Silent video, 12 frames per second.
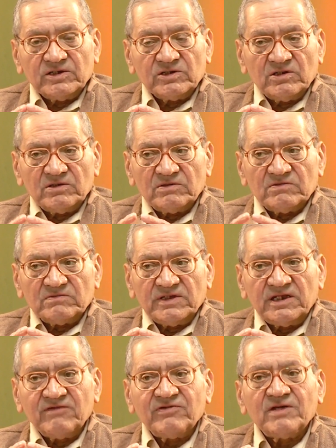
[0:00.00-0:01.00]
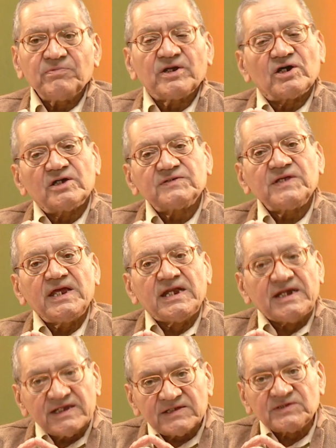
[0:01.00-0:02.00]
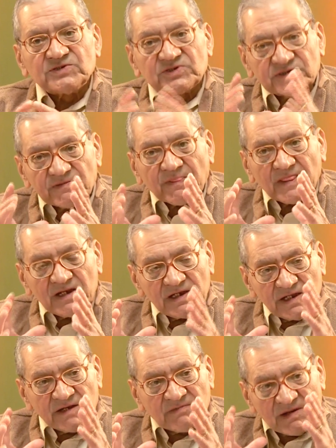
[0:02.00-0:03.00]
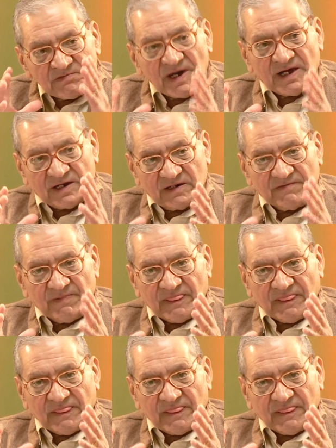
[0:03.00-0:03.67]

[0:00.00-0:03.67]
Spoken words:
in a way because the Indians, remember,